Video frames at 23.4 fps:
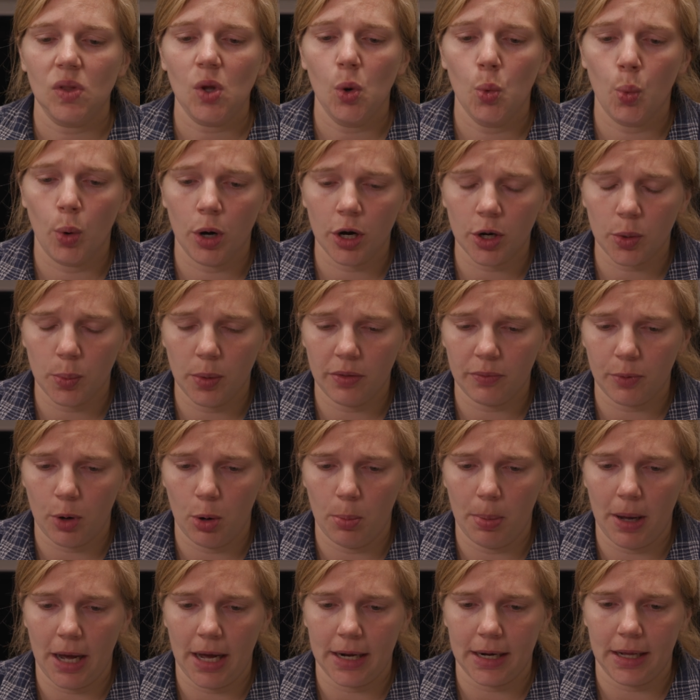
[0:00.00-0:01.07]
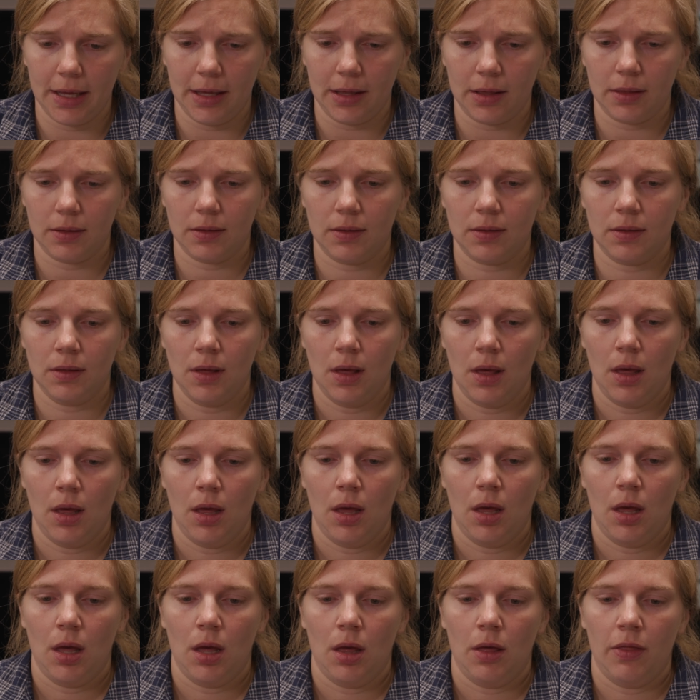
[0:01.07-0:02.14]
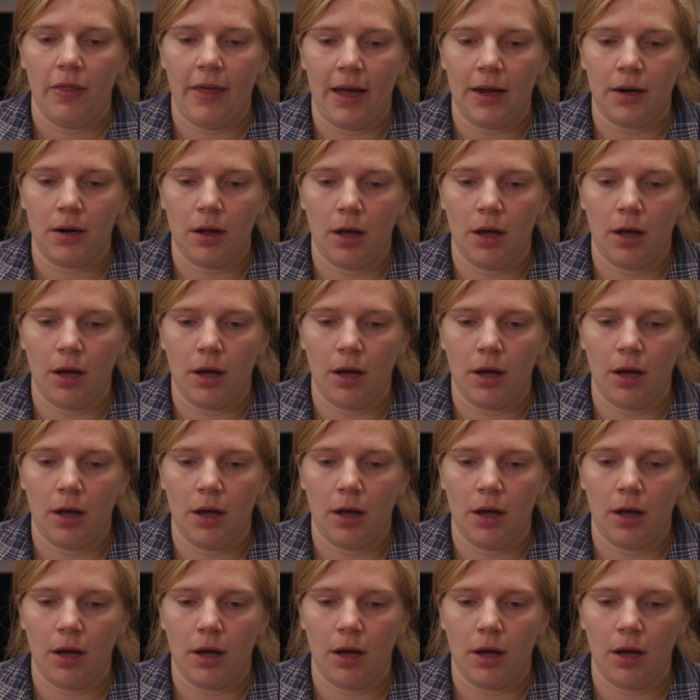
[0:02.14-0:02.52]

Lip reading: work with robotics, that